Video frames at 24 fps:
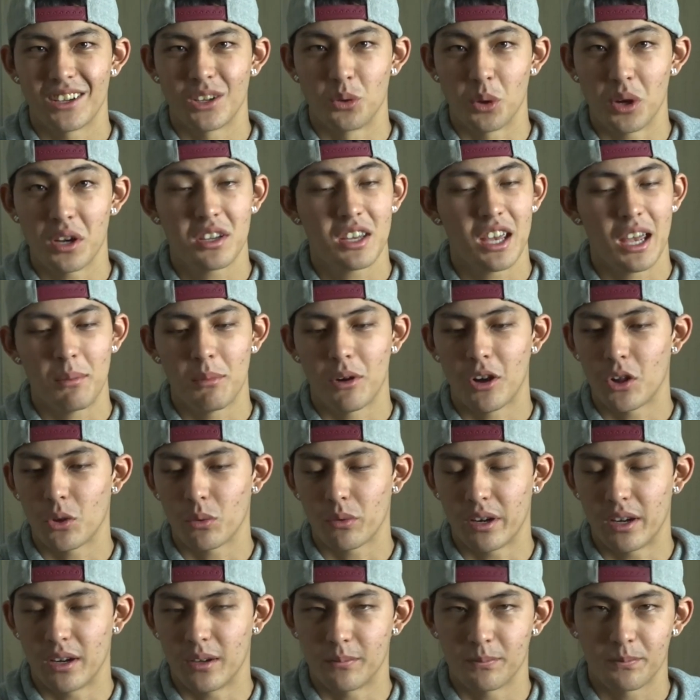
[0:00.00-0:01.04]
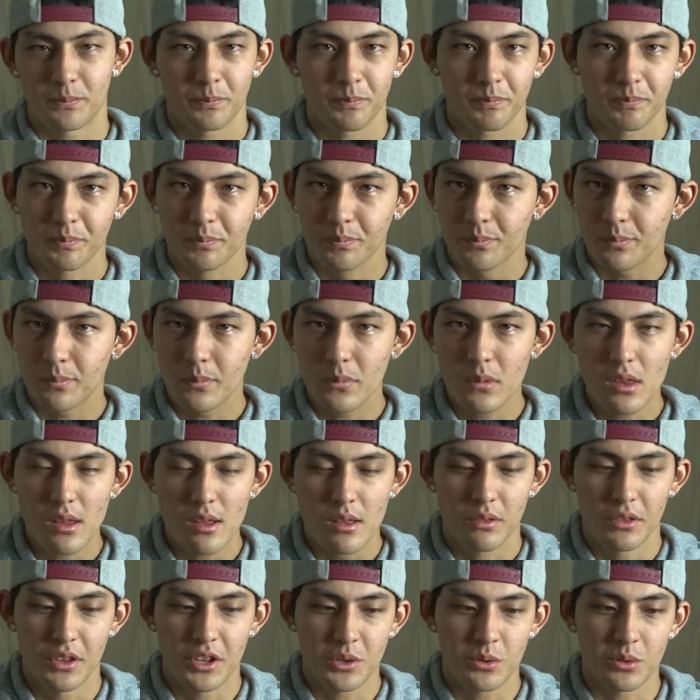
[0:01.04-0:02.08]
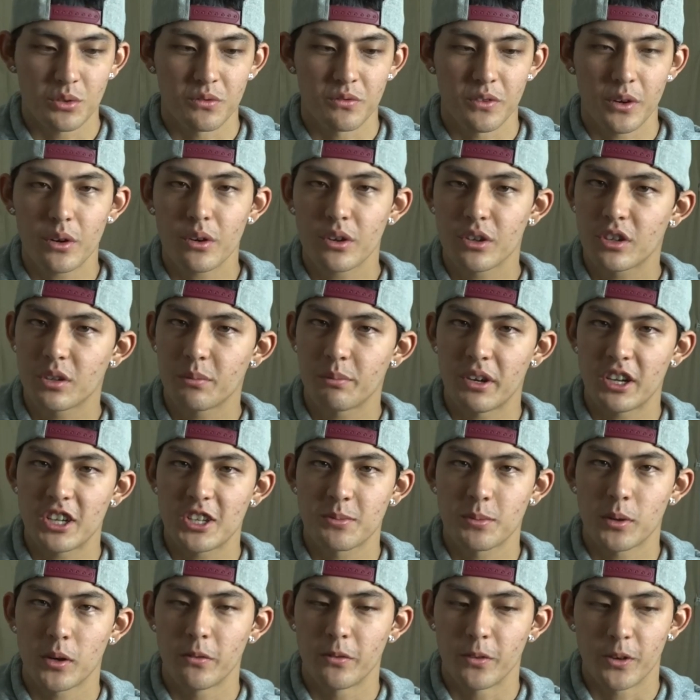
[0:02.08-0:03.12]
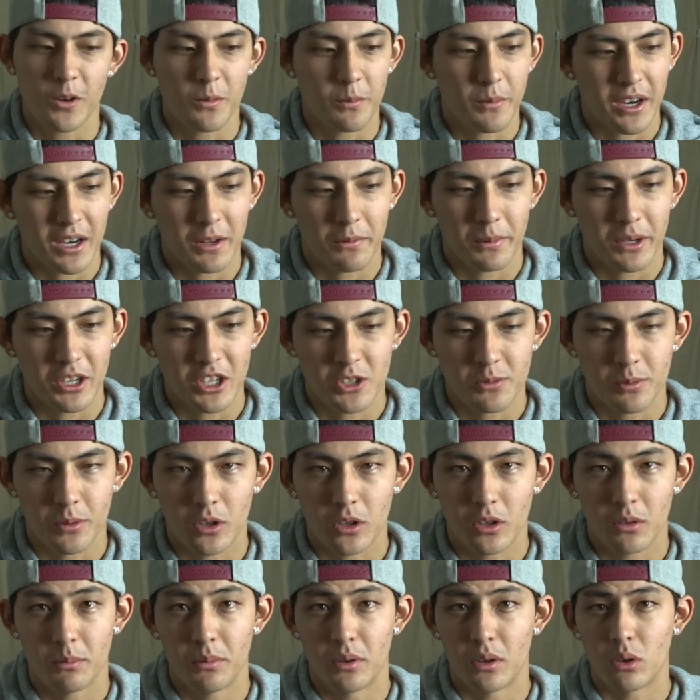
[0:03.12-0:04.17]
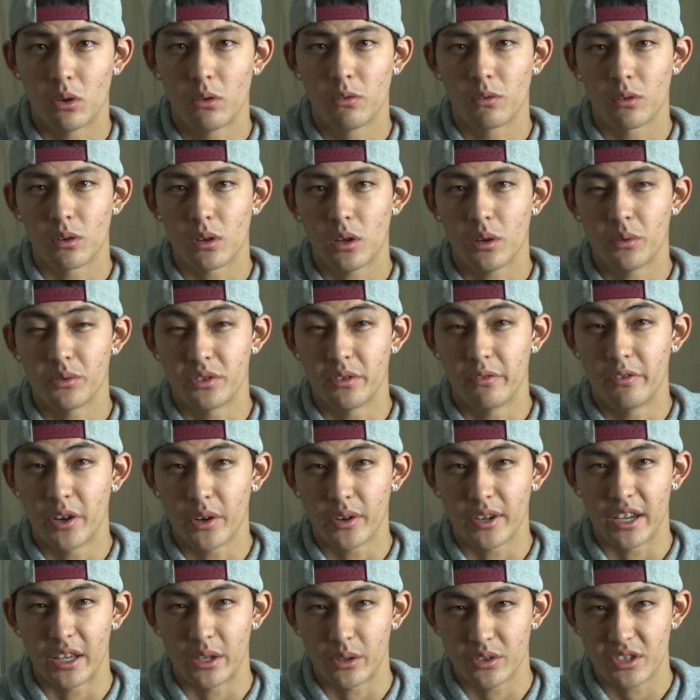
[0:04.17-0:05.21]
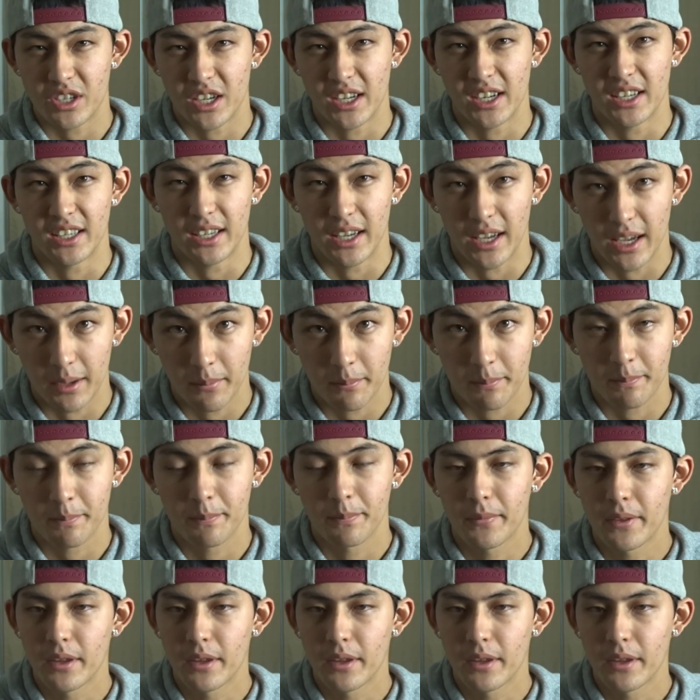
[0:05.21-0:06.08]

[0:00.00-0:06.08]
great game all around. This was very good baseball, very bad baseball, but overall it was a very entertaining game.